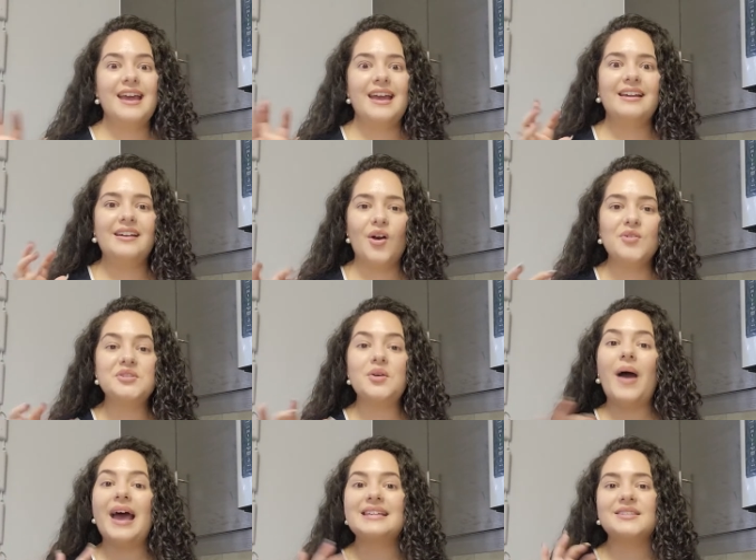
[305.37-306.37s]
and it also
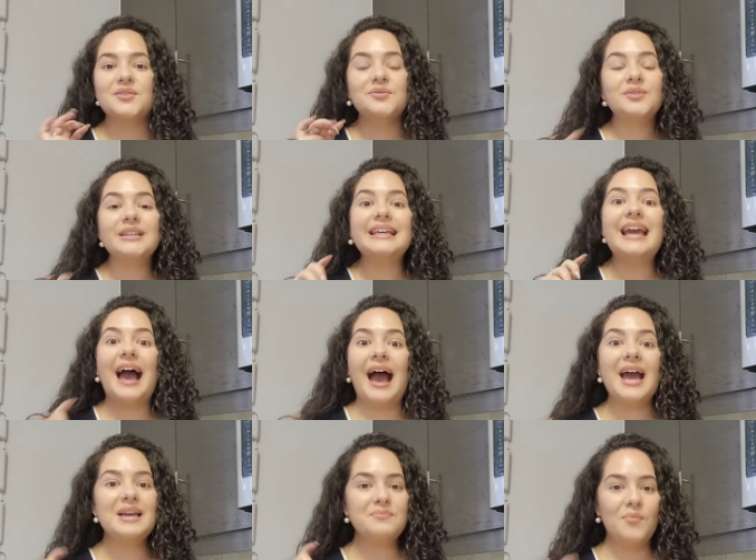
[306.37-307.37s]
has a really
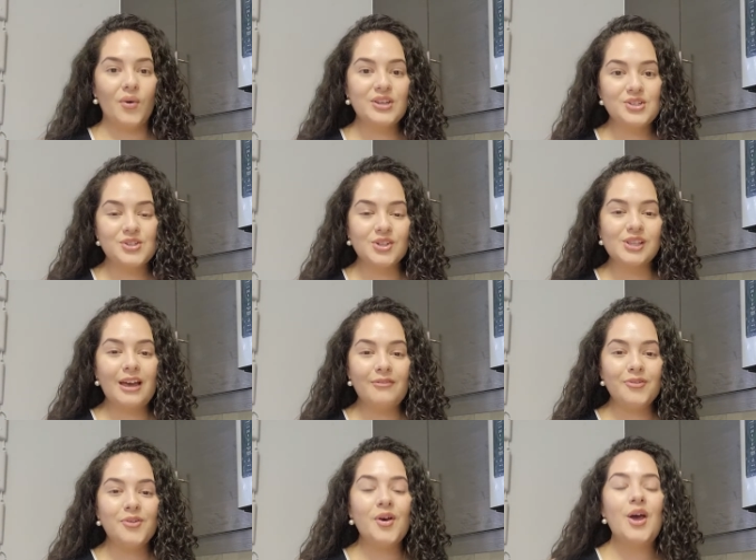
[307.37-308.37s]
high moisture
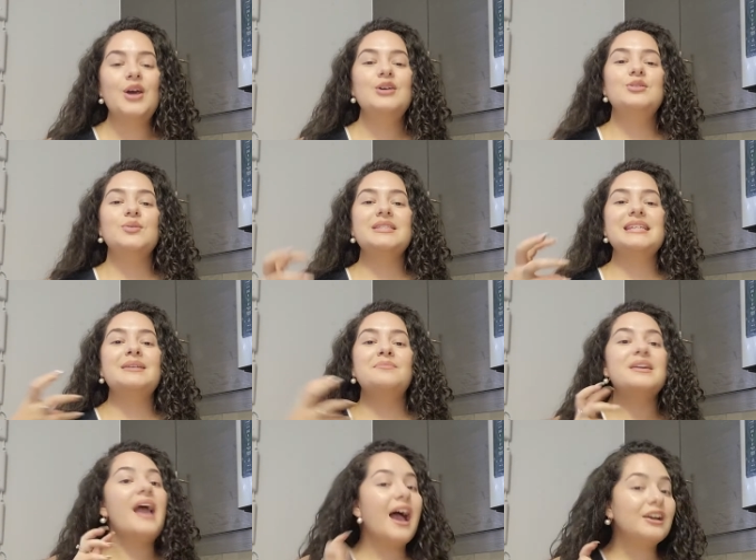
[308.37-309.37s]
level, so it's gonna
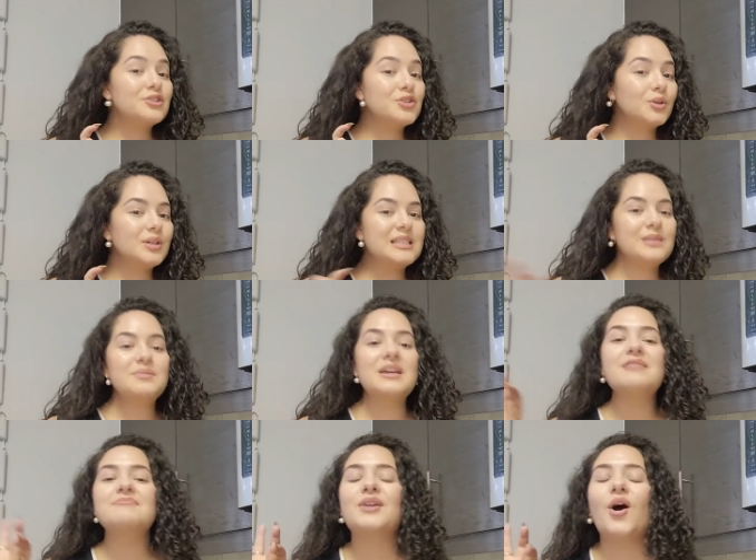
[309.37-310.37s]
be extra
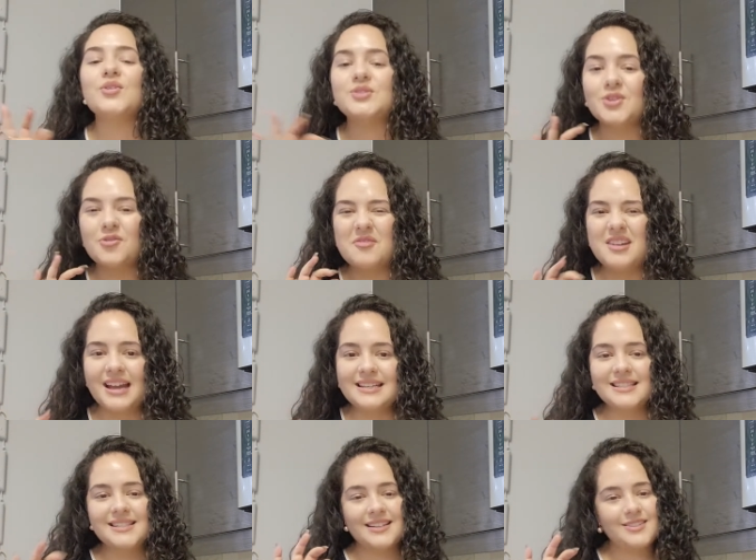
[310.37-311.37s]
crispy, but also
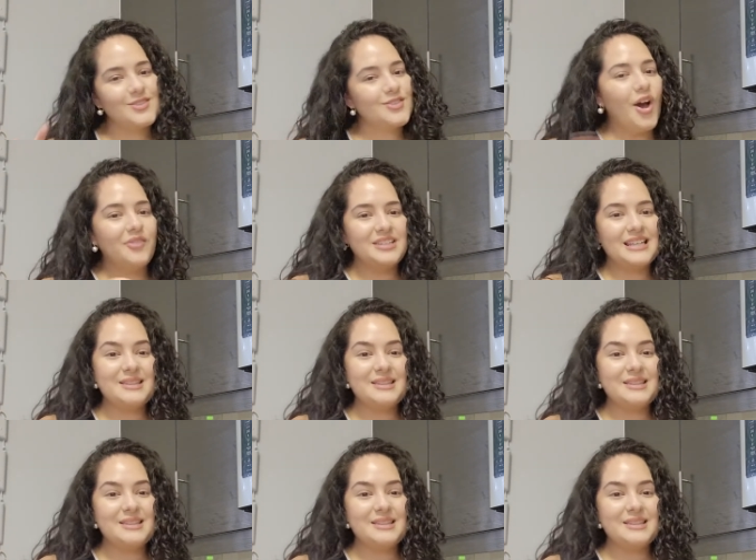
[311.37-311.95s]
nice and soft in the